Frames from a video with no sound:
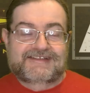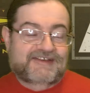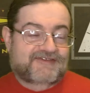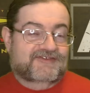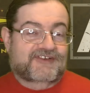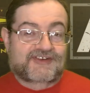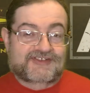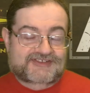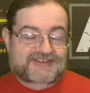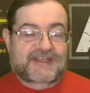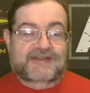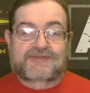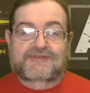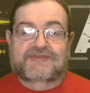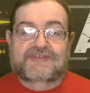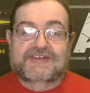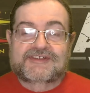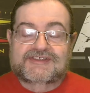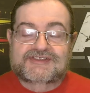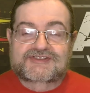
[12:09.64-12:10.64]
you've got same
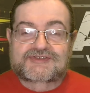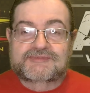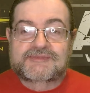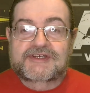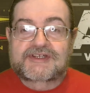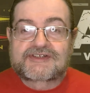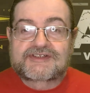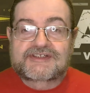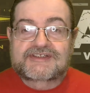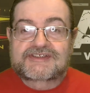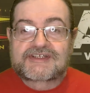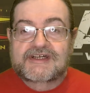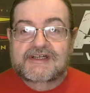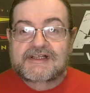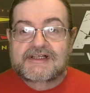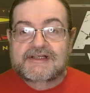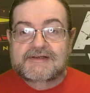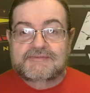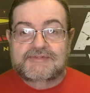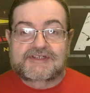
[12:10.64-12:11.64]
feelings as me on it?
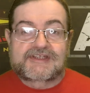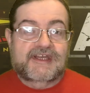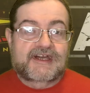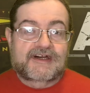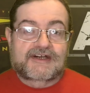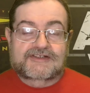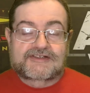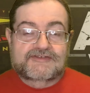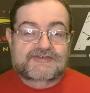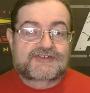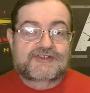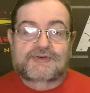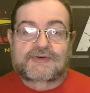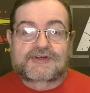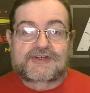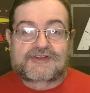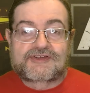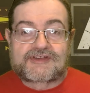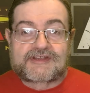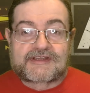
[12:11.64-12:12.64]
But yeah, I'd love to know what
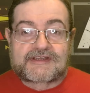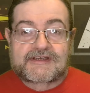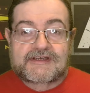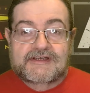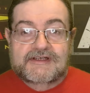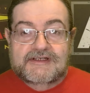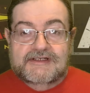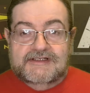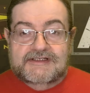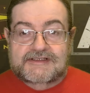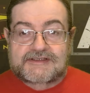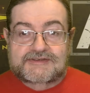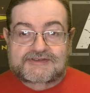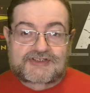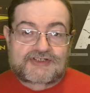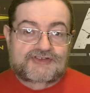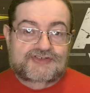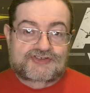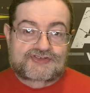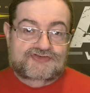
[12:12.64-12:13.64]
you think. And uh,
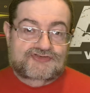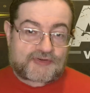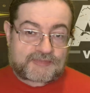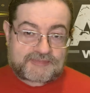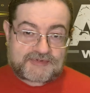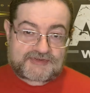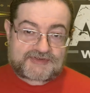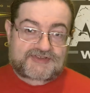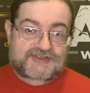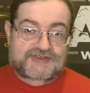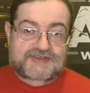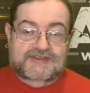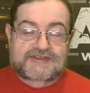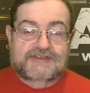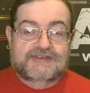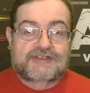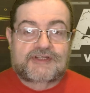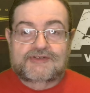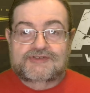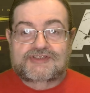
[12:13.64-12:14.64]
so just drop us
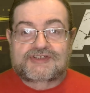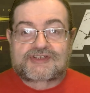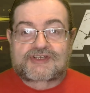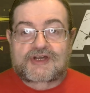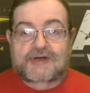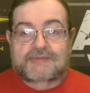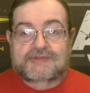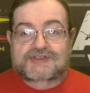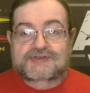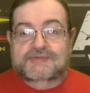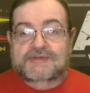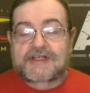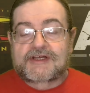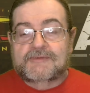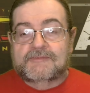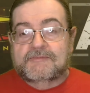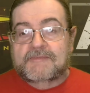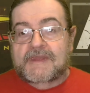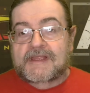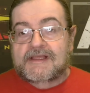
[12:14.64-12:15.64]
a note in the comments
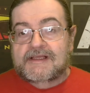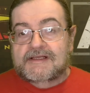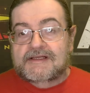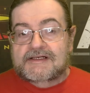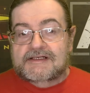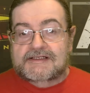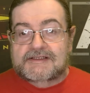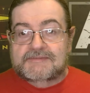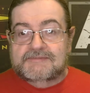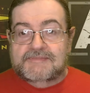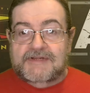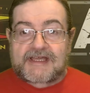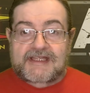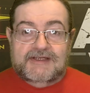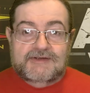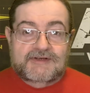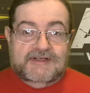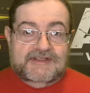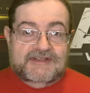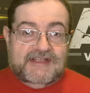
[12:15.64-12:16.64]
below. Um, but
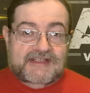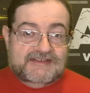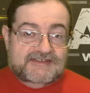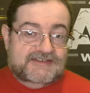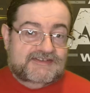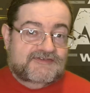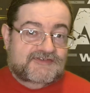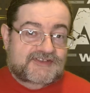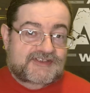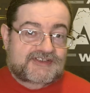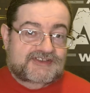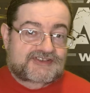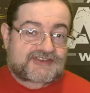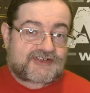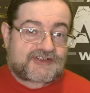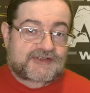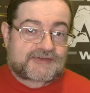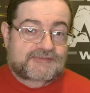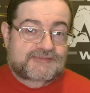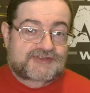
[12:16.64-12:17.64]
anyway, that's it for this
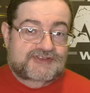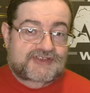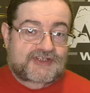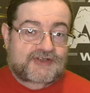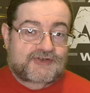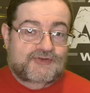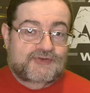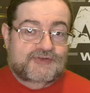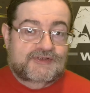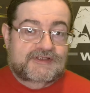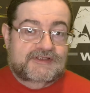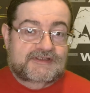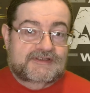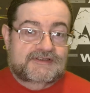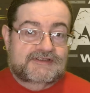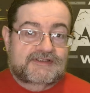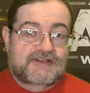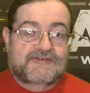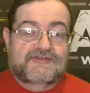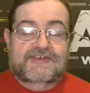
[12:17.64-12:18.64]
time. So
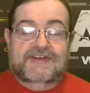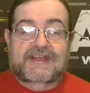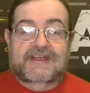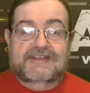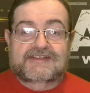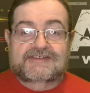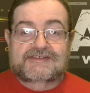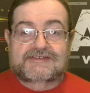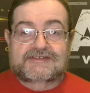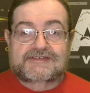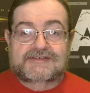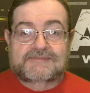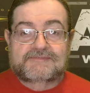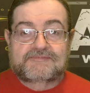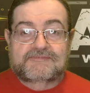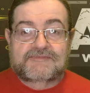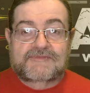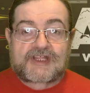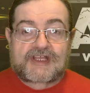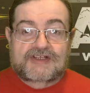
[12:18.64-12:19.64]
uh, don't forget,
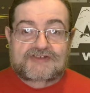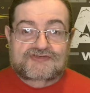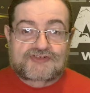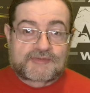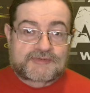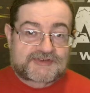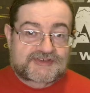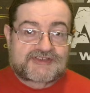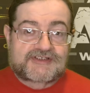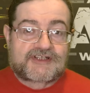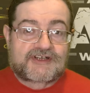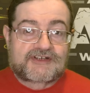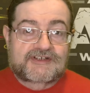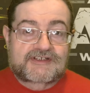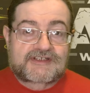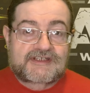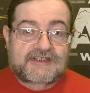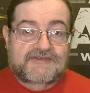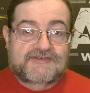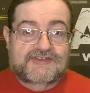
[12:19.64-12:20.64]
um, drop us a
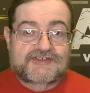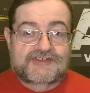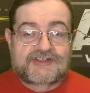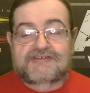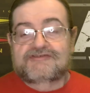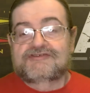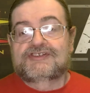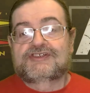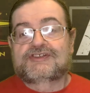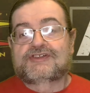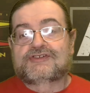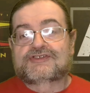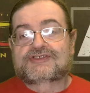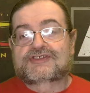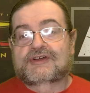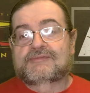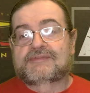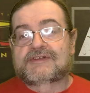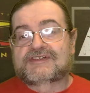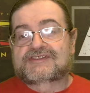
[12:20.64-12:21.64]
like. If you're not already doing
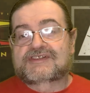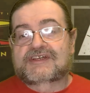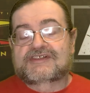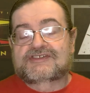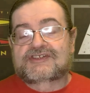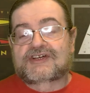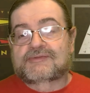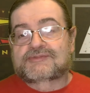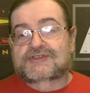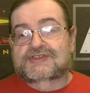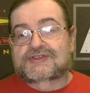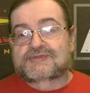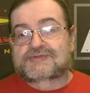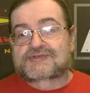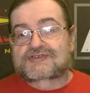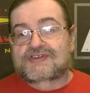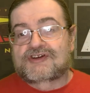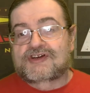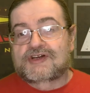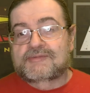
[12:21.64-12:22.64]
so, please take time to
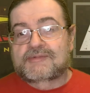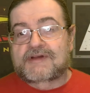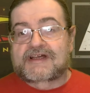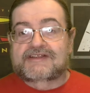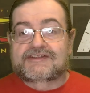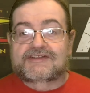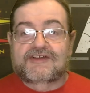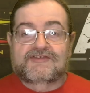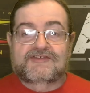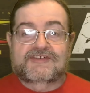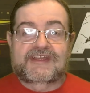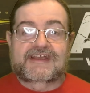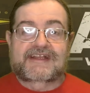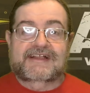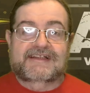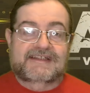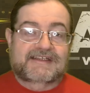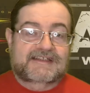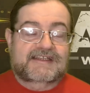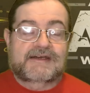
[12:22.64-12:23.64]
subscribe. And don't forget,
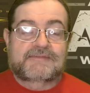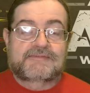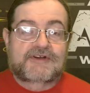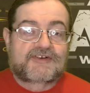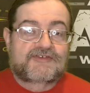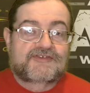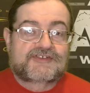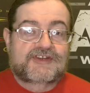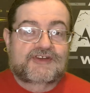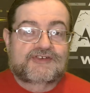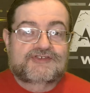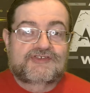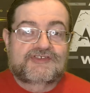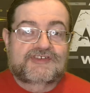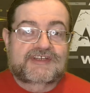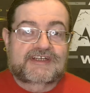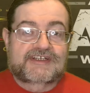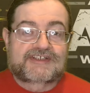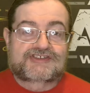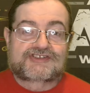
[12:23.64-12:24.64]
click that bell for
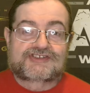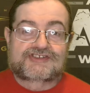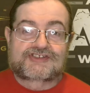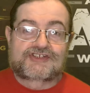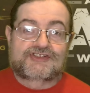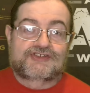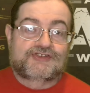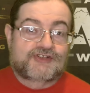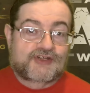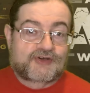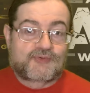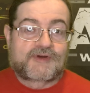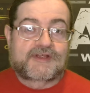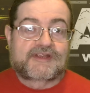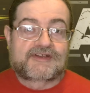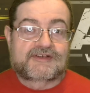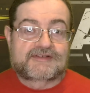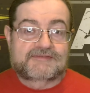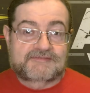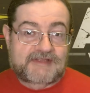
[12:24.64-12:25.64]
notifications so you know when
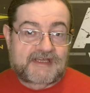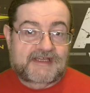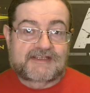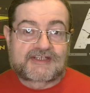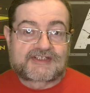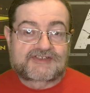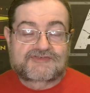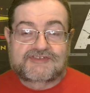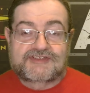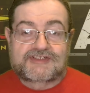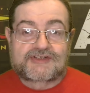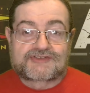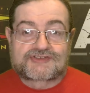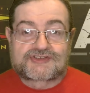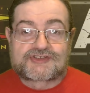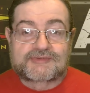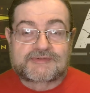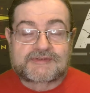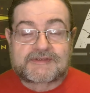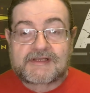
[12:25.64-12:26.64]
our, our next videos are
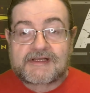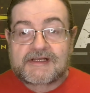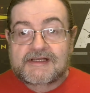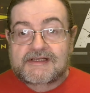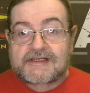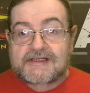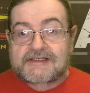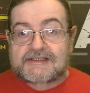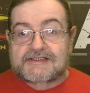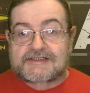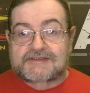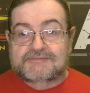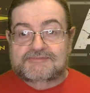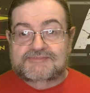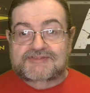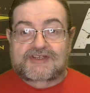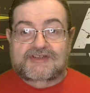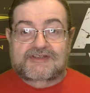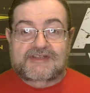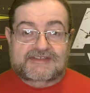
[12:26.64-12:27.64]
coming. Um,
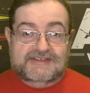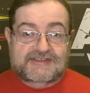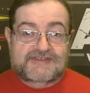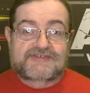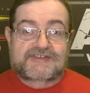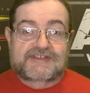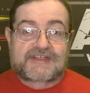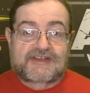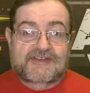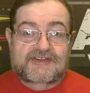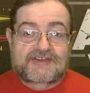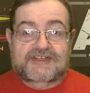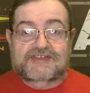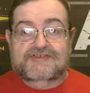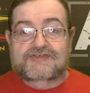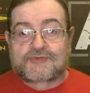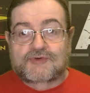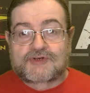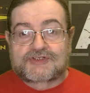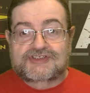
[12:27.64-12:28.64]
so that's it for now. Thanks
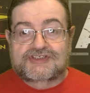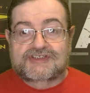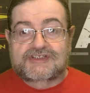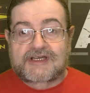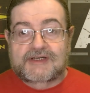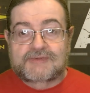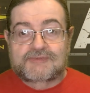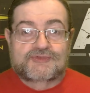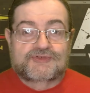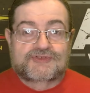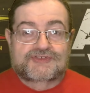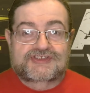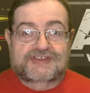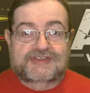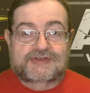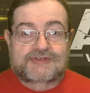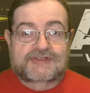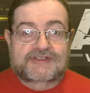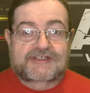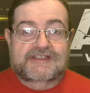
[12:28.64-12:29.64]
for watching and we'll see
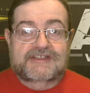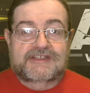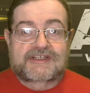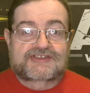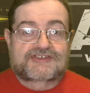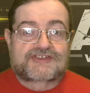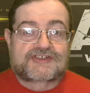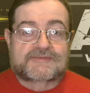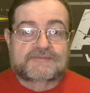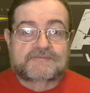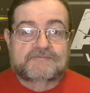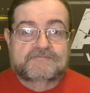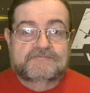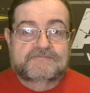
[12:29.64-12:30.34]
you all again next time.